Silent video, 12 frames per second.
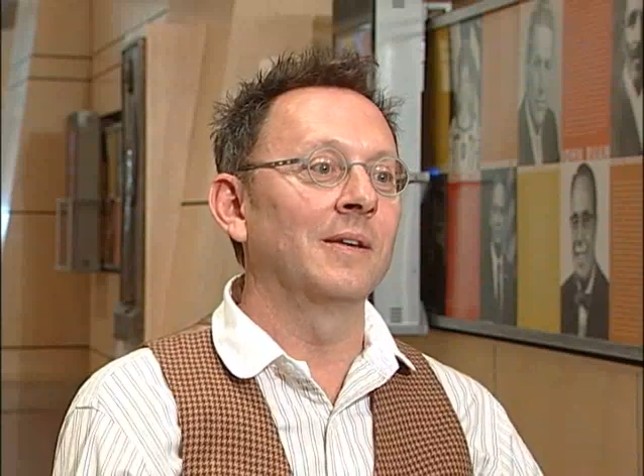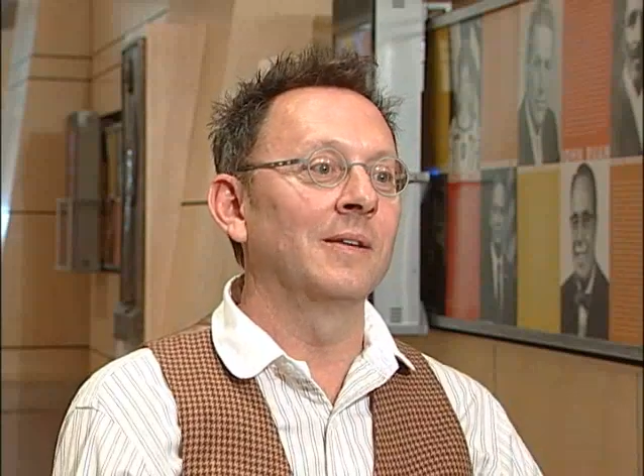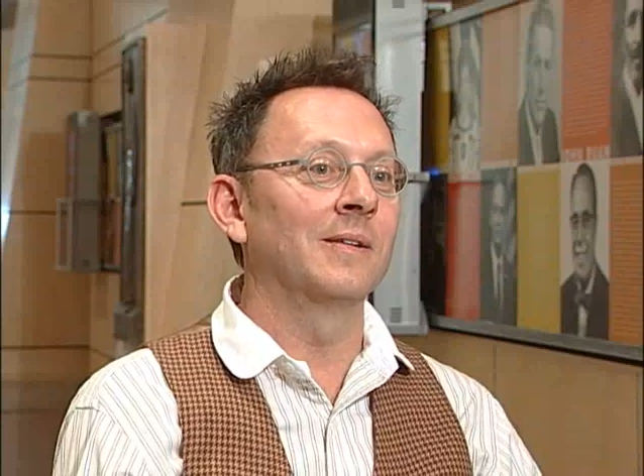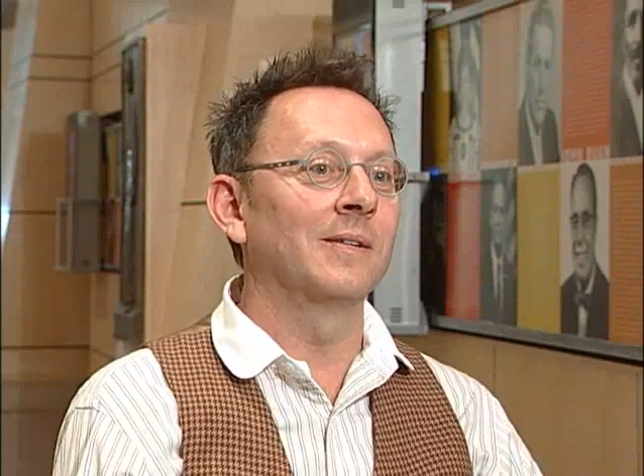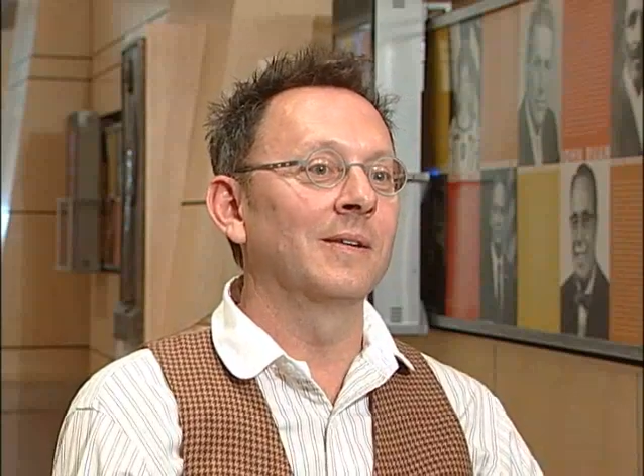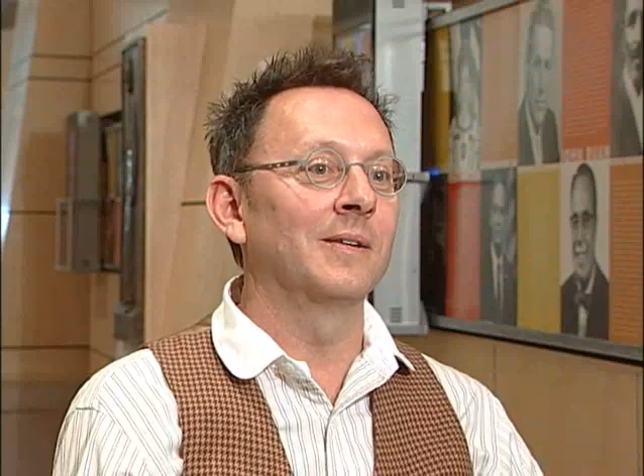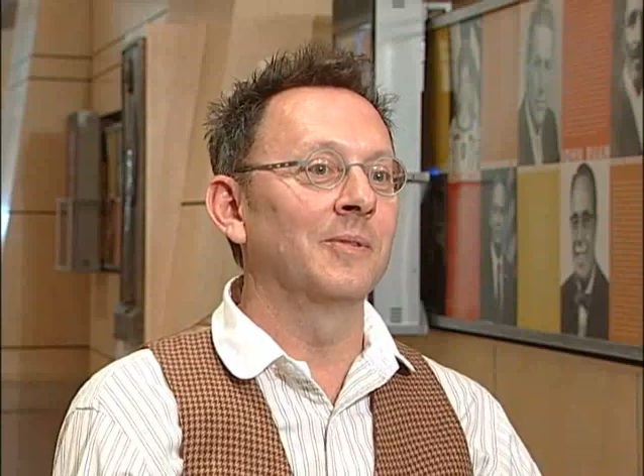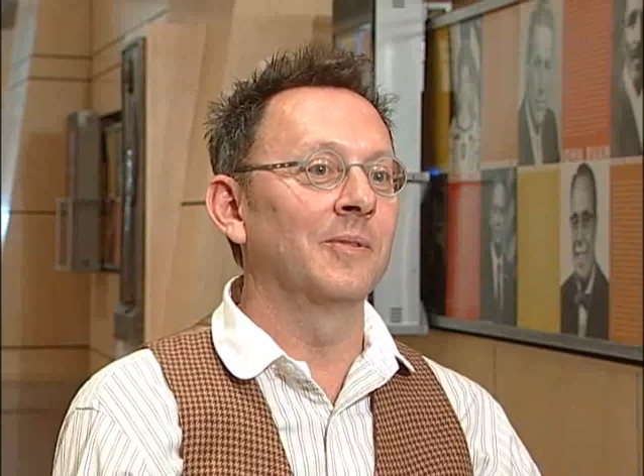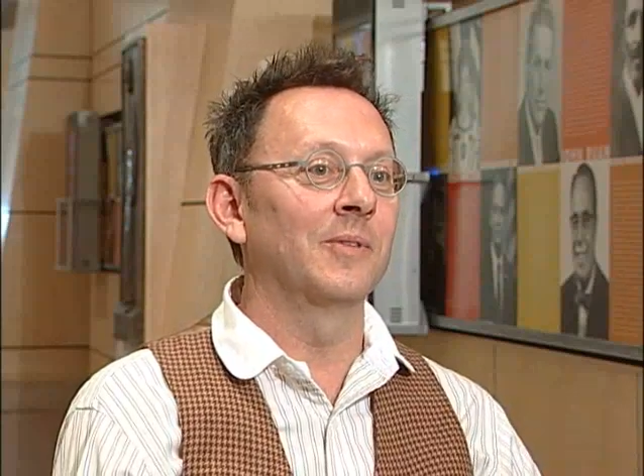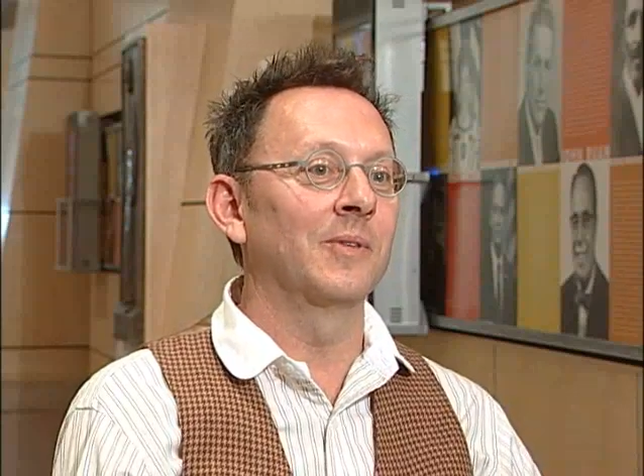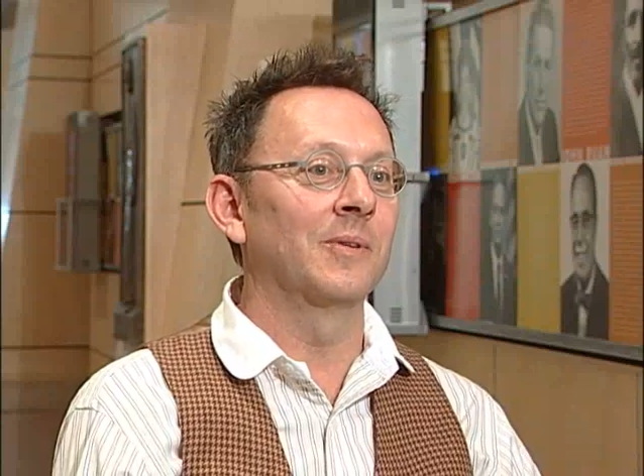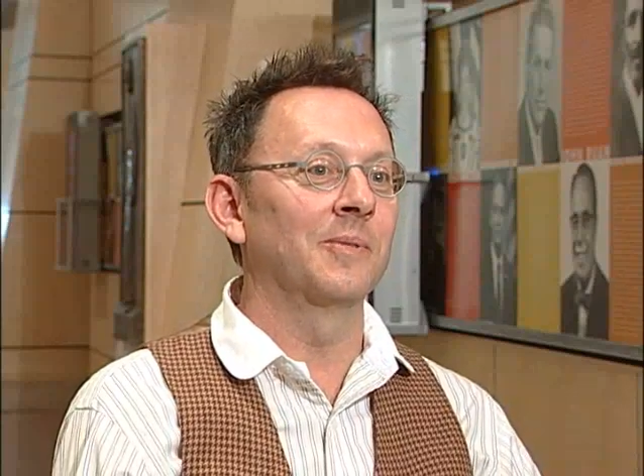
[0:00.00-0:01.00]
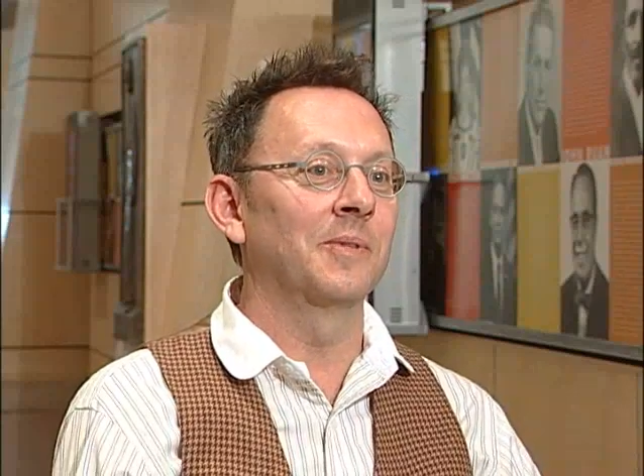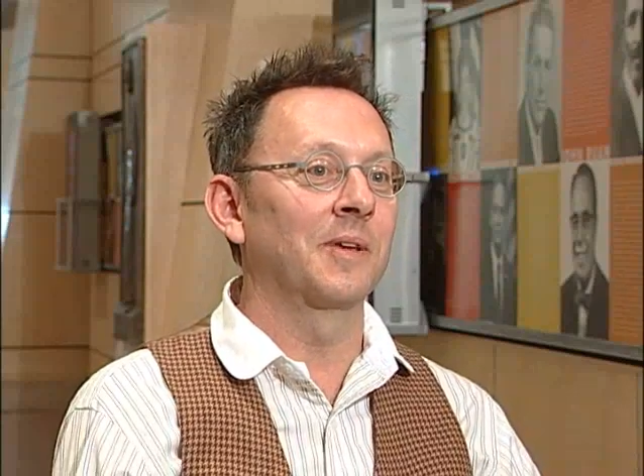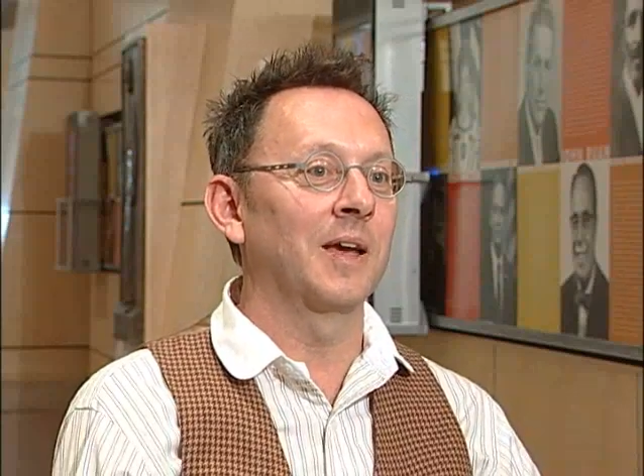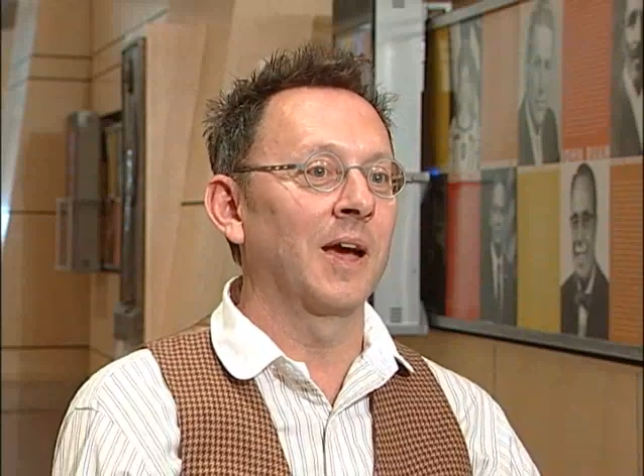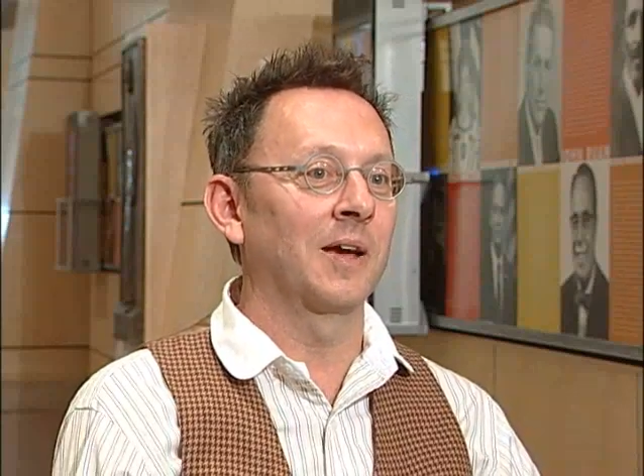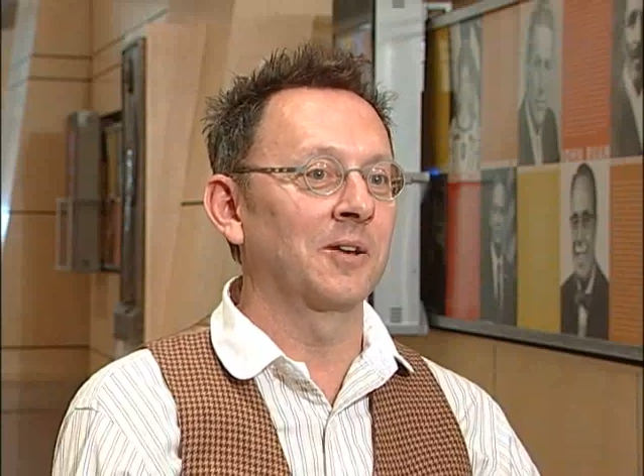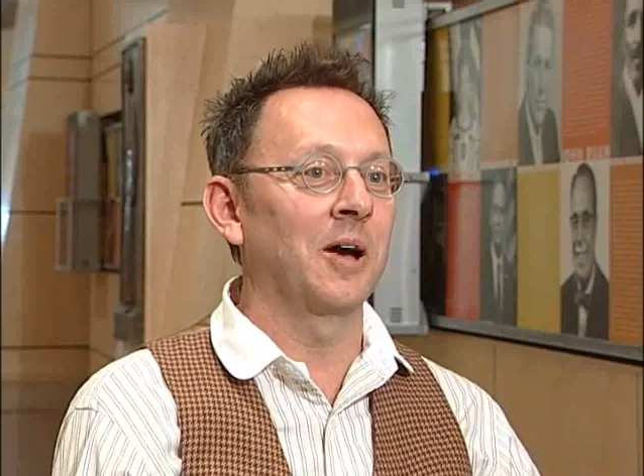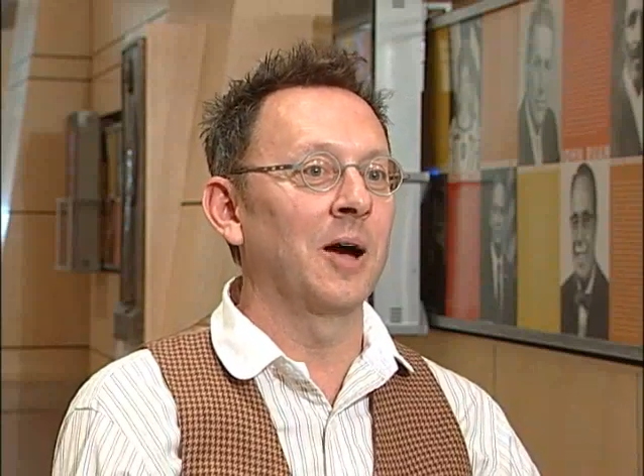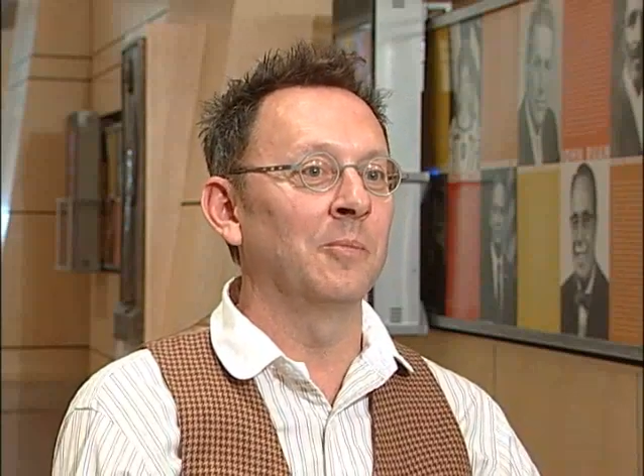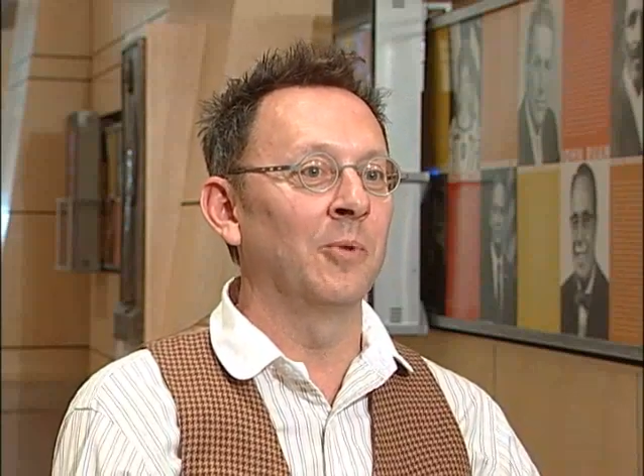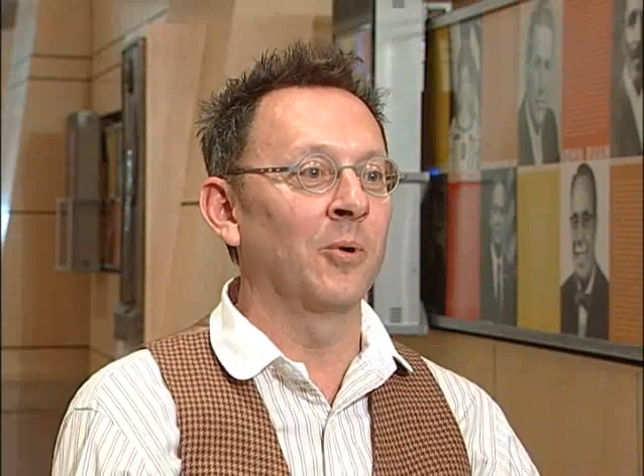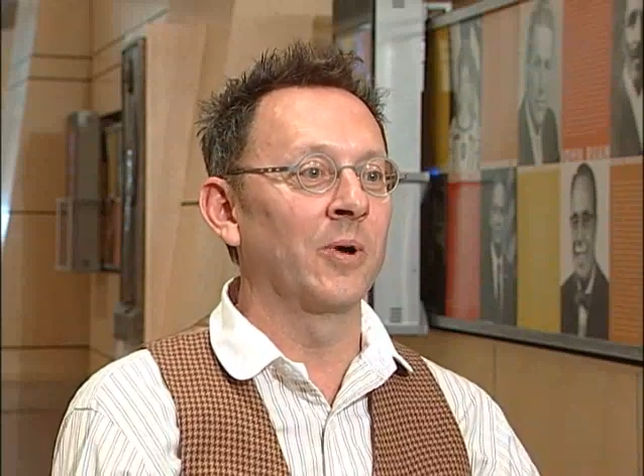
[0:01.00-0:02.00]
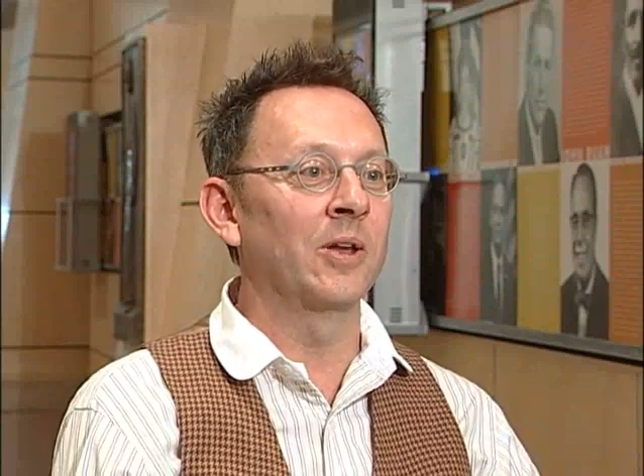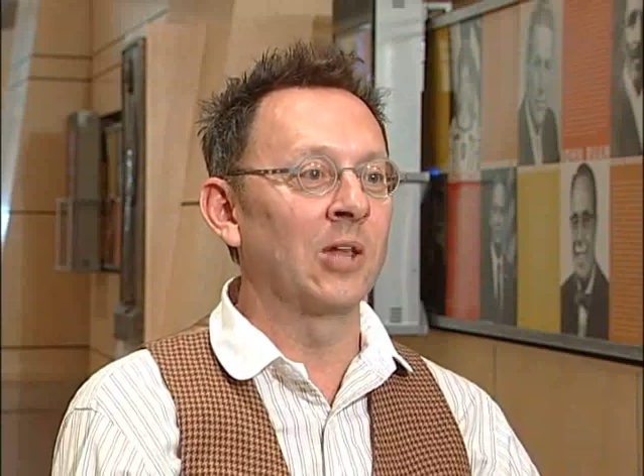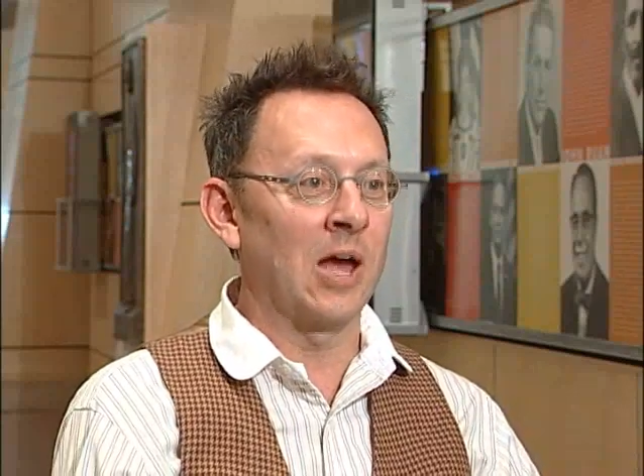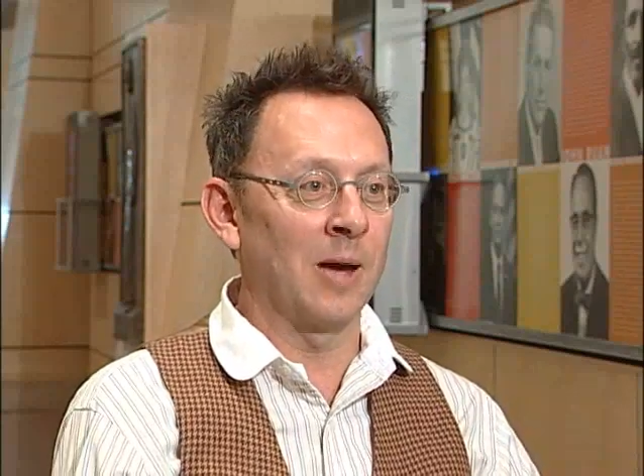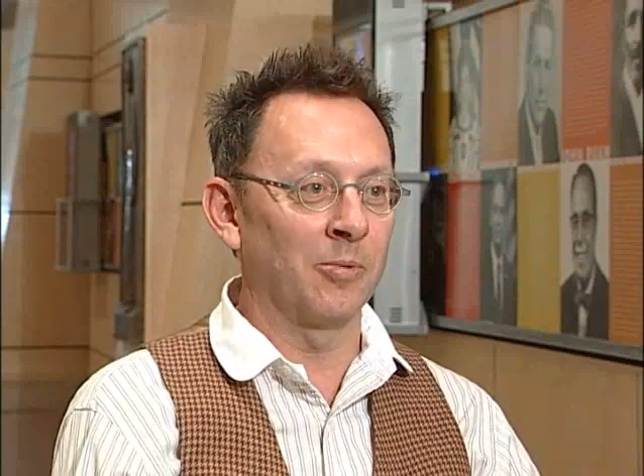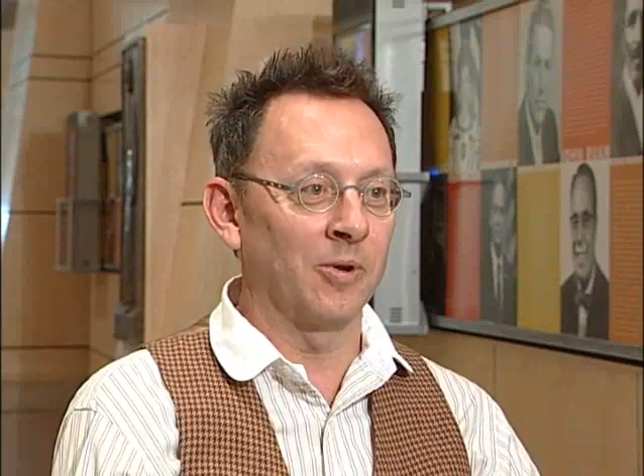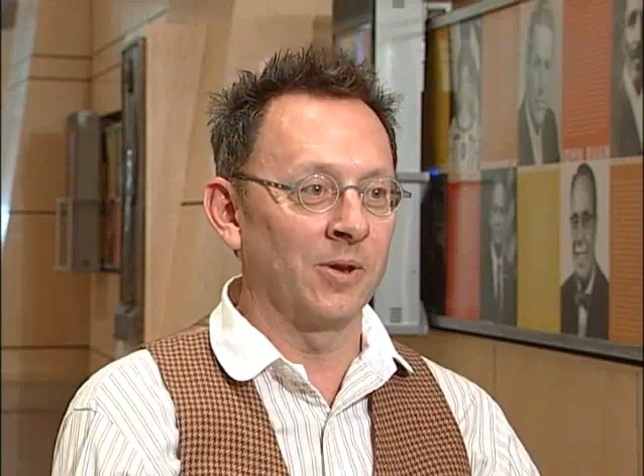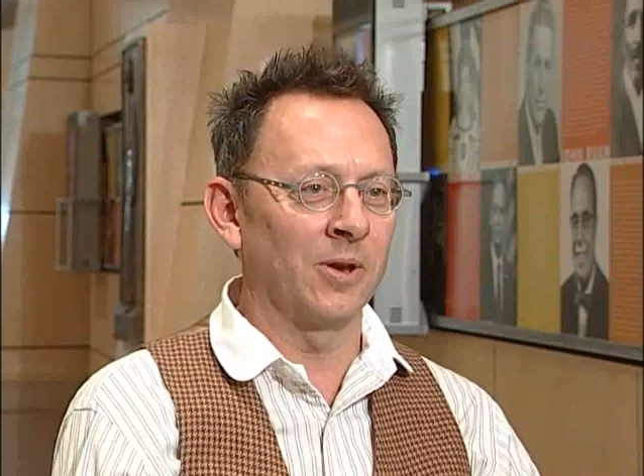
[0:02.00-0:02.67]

and the gag got more elaborate,